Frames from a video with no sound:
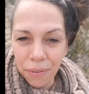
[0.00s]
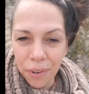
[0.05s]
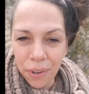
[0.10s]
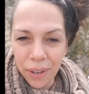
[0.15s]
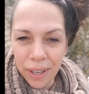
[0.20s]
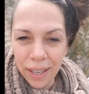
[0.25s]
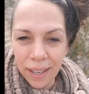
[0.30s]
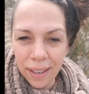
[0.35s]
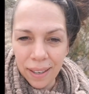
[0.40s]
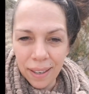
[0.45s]

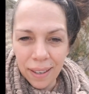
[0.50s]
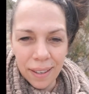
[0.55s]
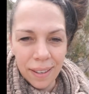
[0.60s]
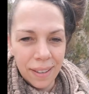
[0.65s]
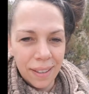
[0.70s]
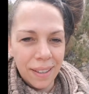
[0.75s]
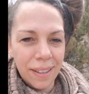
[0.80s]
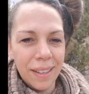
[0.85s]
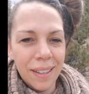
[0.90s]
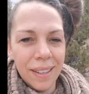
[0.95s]
Grid,
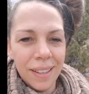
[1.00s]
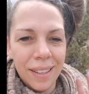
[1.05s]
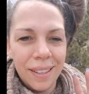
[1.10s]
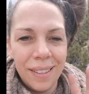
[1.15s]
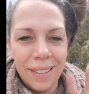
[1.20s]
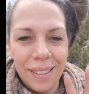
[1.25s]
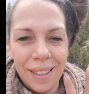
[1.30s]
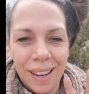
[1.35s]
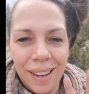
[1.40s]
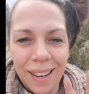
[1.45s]

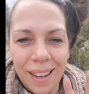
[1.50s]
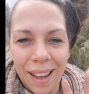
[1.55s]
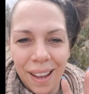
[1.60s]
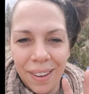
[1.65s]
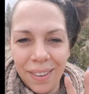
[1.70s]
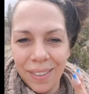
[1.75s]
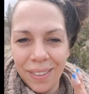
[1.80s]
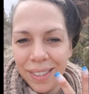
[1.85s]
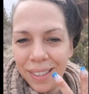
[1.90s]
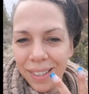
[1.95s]
signing out.